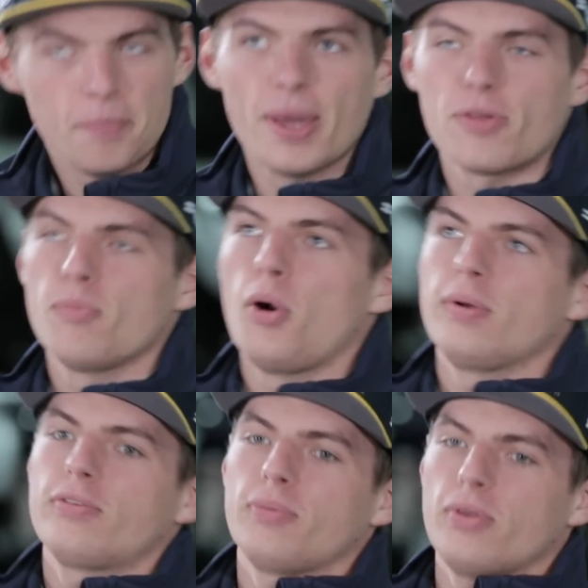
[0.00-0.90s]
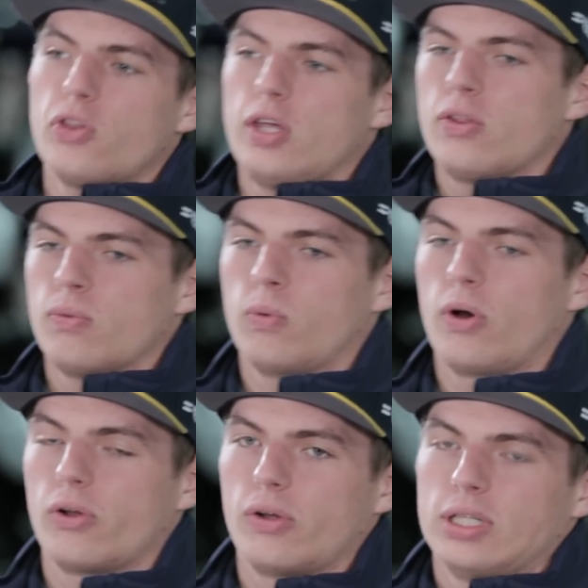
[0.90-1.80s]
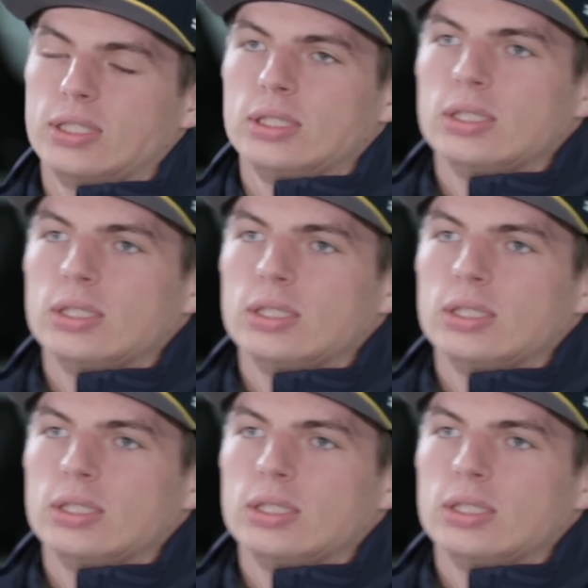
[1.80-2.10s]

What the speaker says: best moment from this season, well...